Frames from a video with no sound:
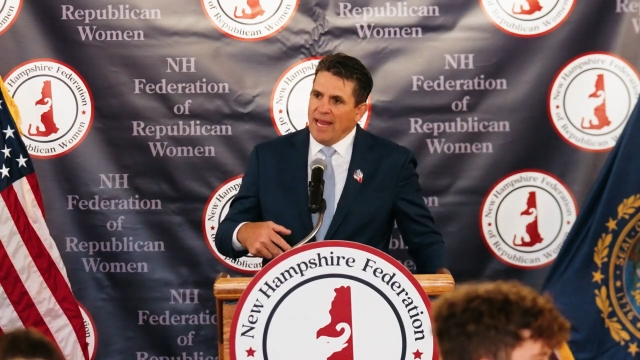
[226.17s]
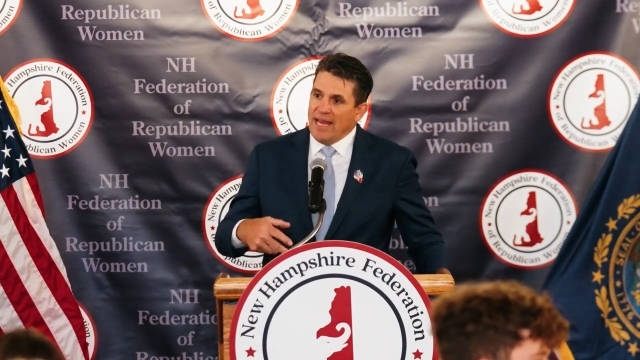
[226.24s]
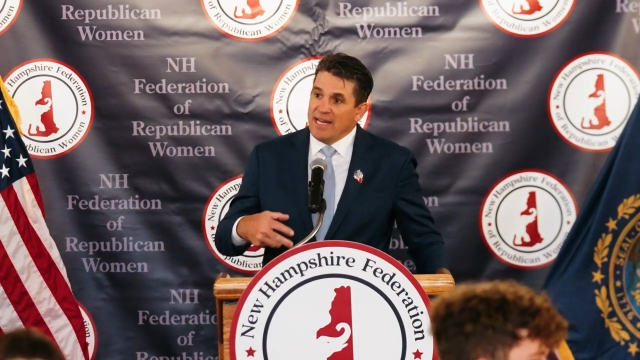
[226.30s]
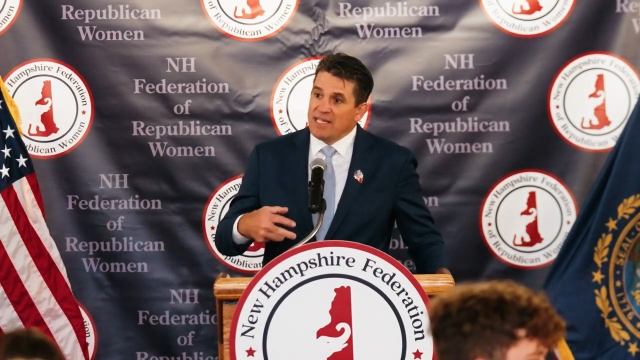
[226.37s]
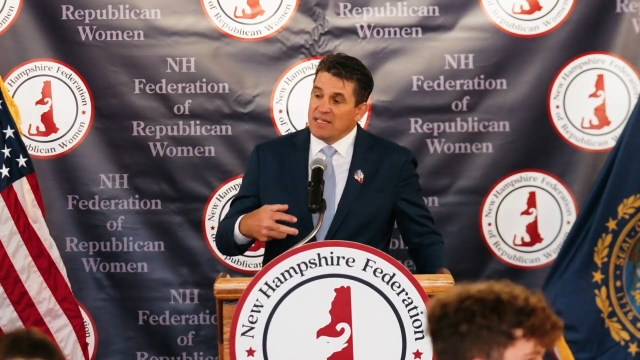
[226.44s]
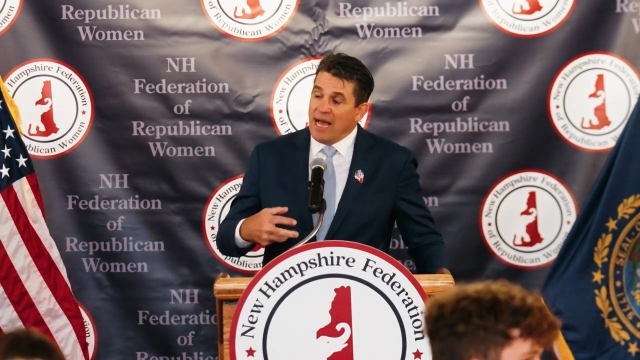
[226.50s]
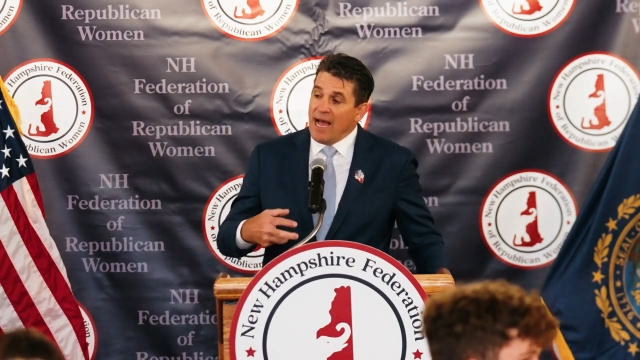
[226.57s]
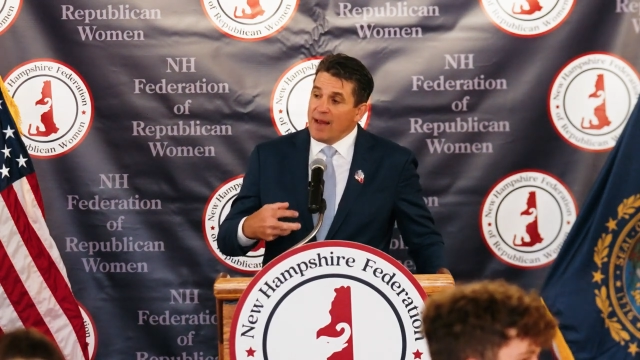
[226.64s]

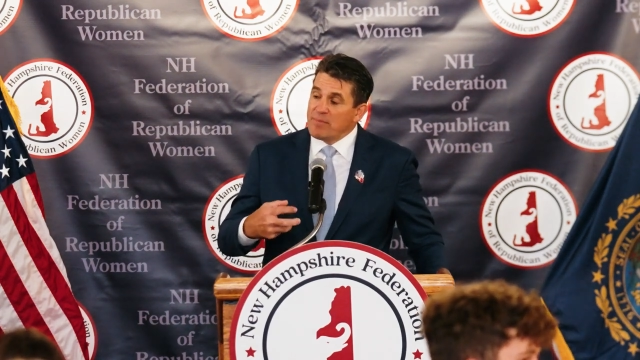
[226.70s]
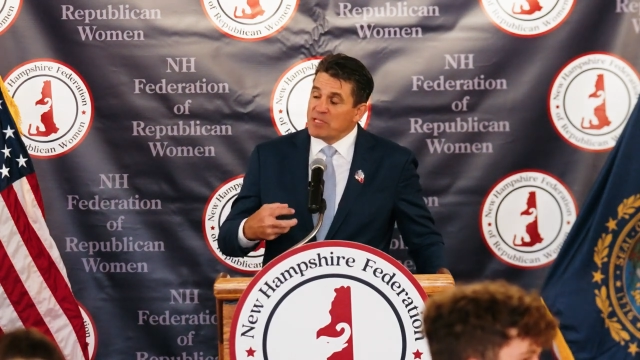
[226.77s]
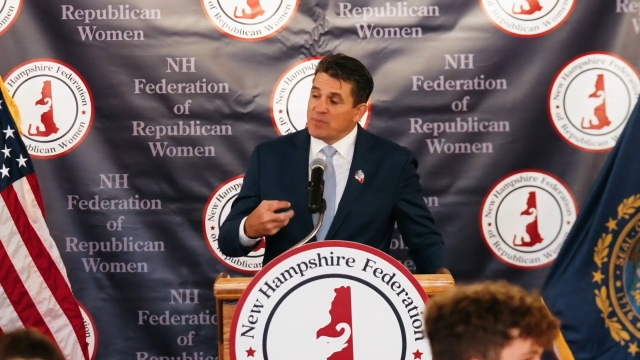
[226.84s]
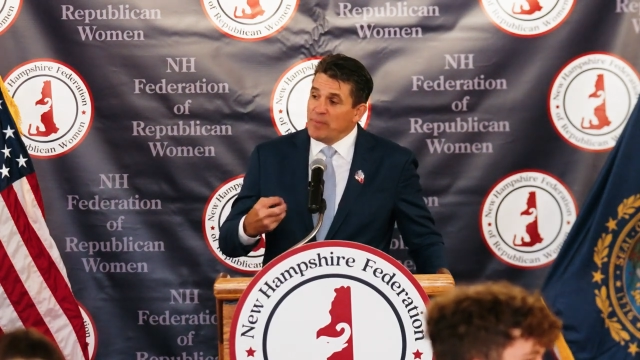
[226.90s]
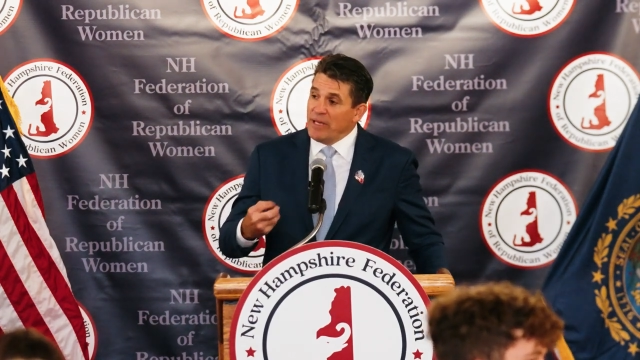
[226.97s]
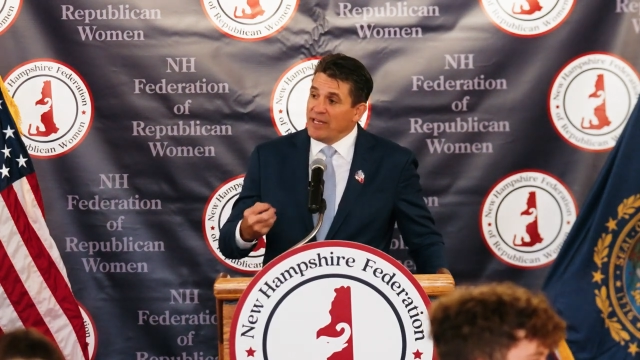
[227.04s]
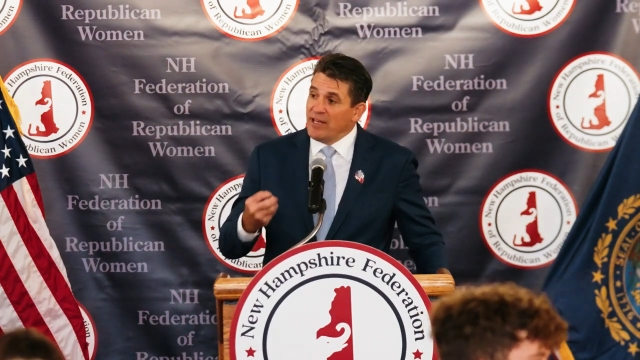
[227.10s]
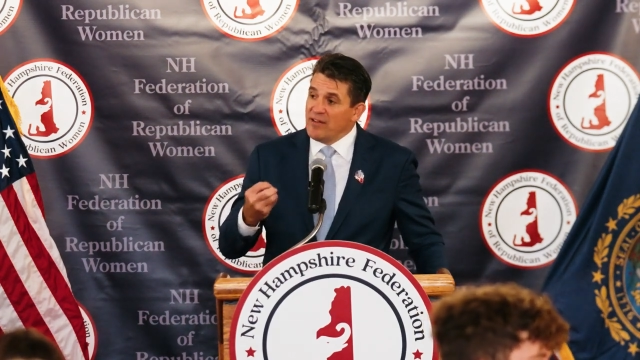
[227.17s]
And I'm
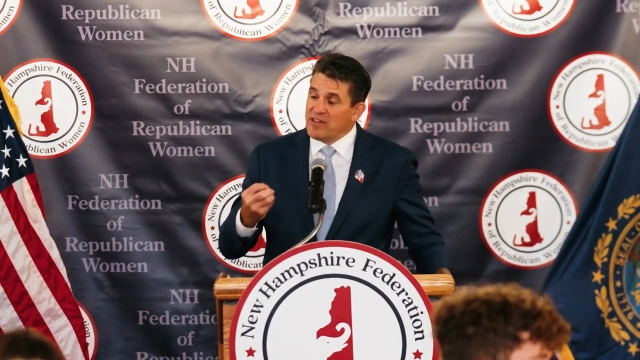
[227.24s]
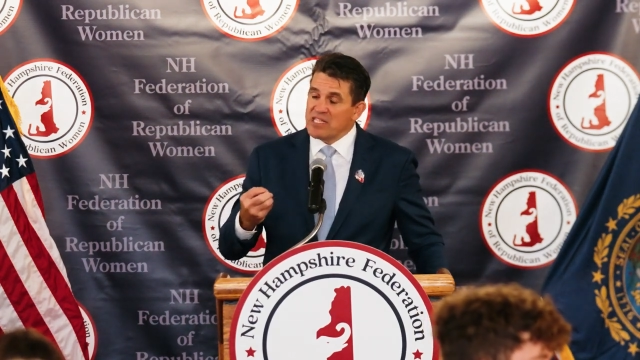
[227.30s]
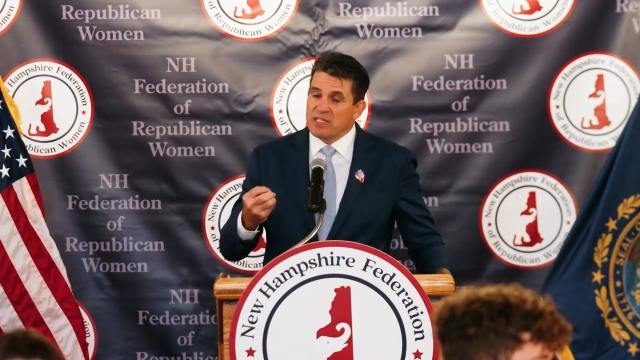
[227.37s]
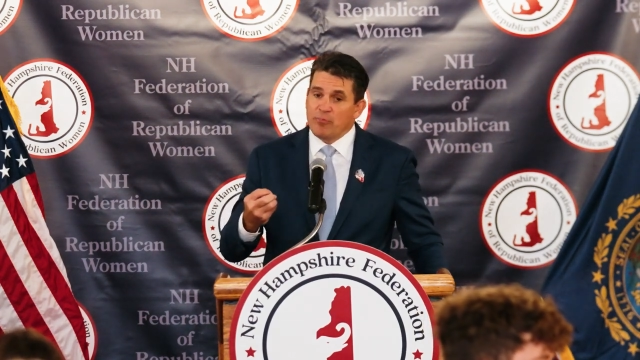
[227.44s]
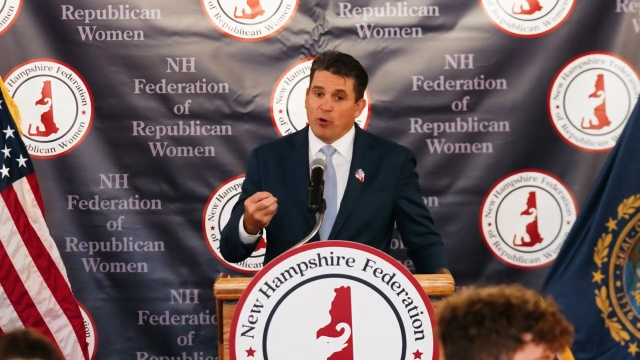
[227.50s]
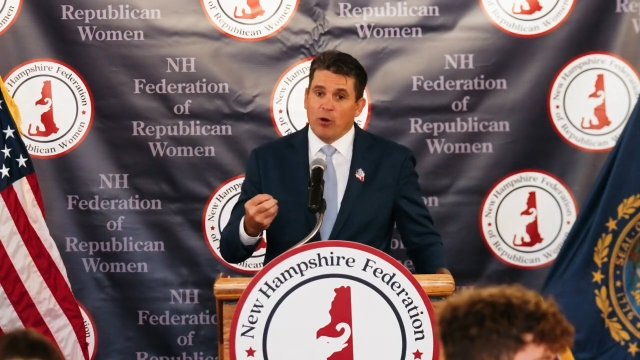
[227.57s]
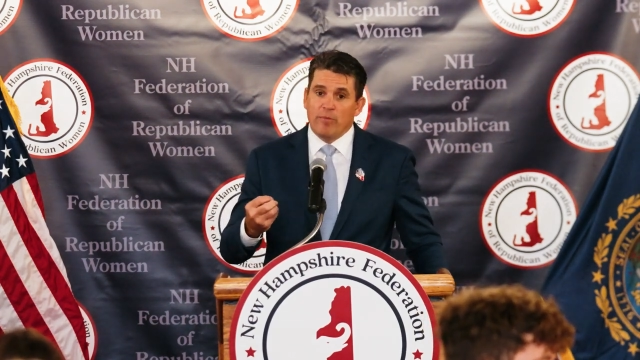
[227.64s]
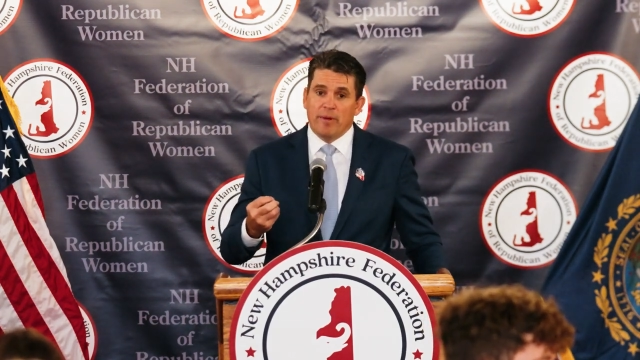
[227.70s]
speaking to
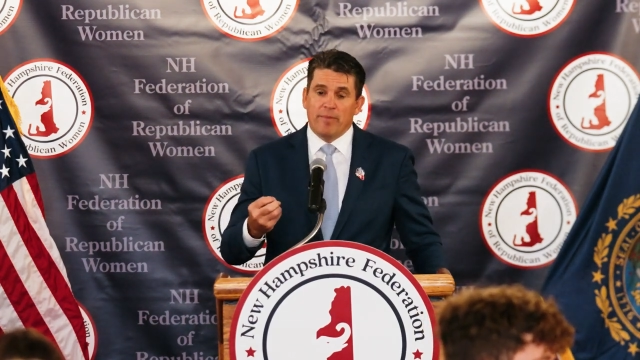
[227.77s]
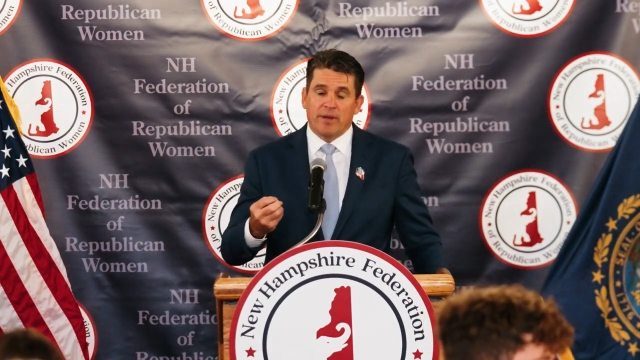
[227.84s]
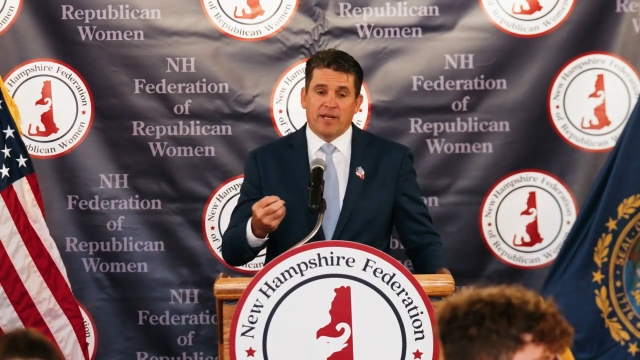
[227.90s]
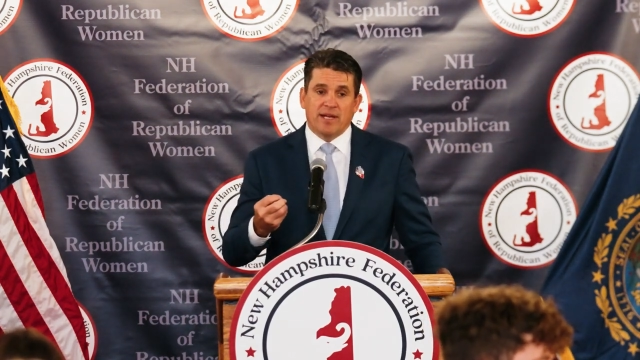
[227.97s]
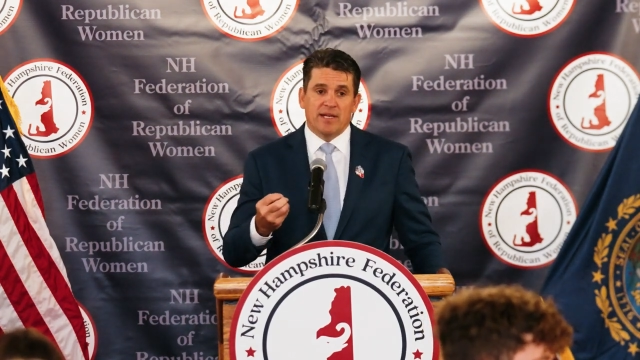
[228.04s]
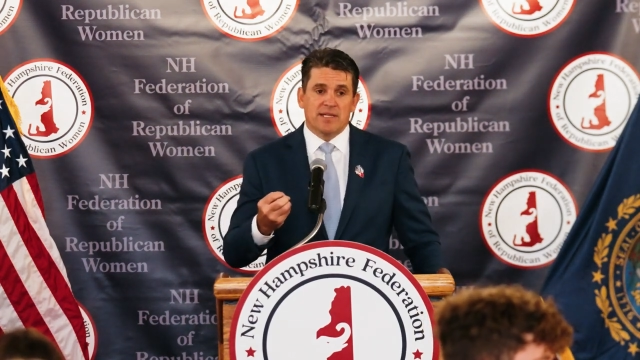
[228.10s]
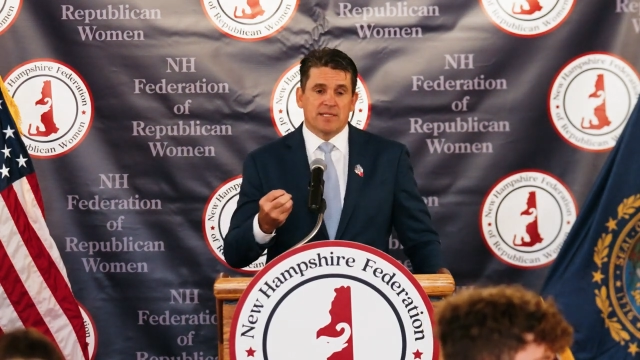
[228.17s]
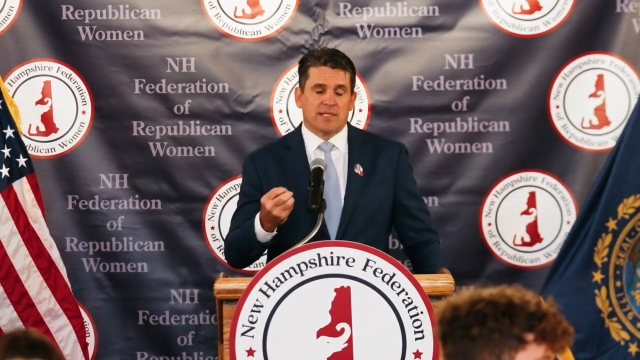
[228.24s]
this moment
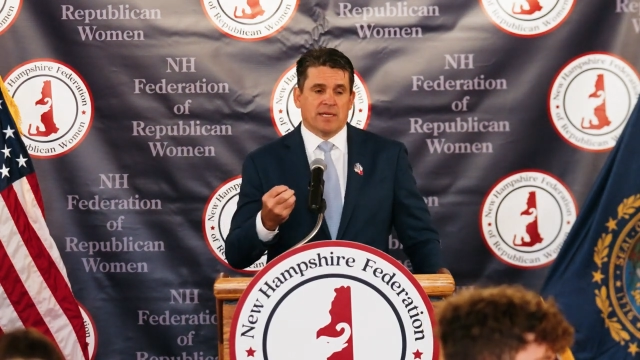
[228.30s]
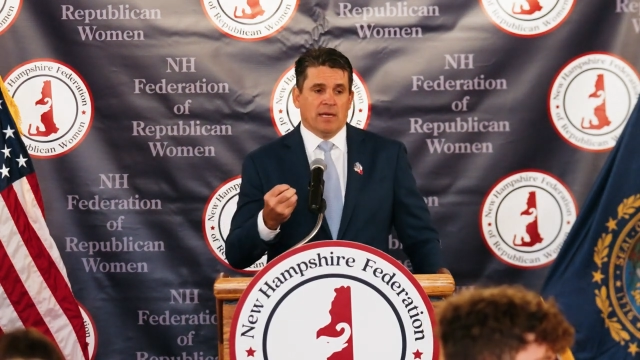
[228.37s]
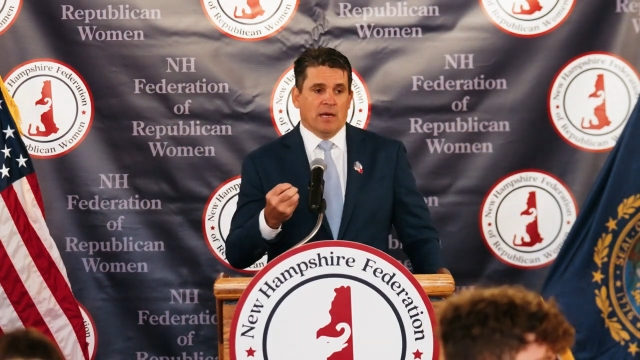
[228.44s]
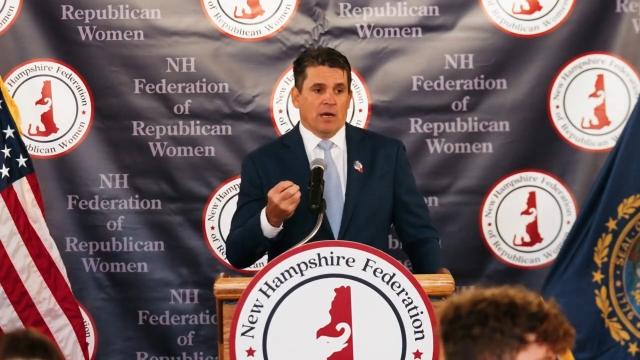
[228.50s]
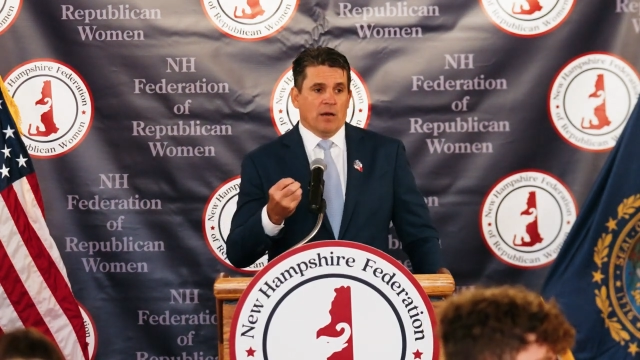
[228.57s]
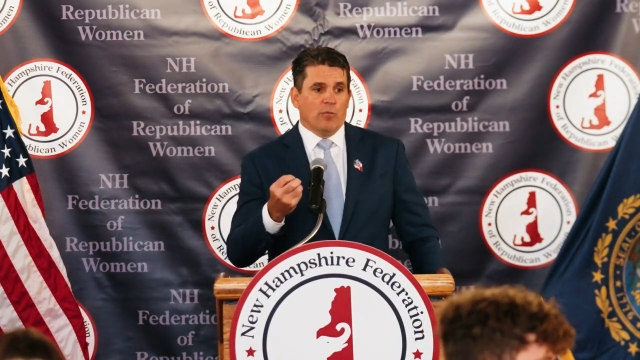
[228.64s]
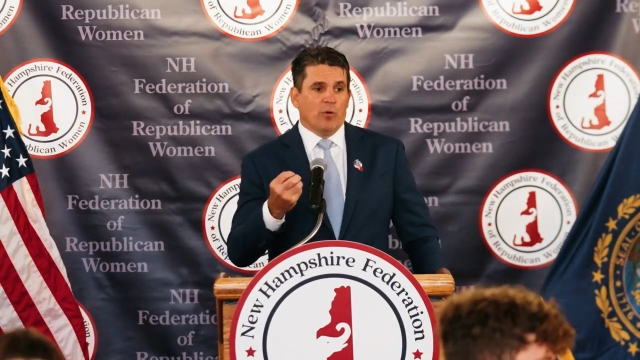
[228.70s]
because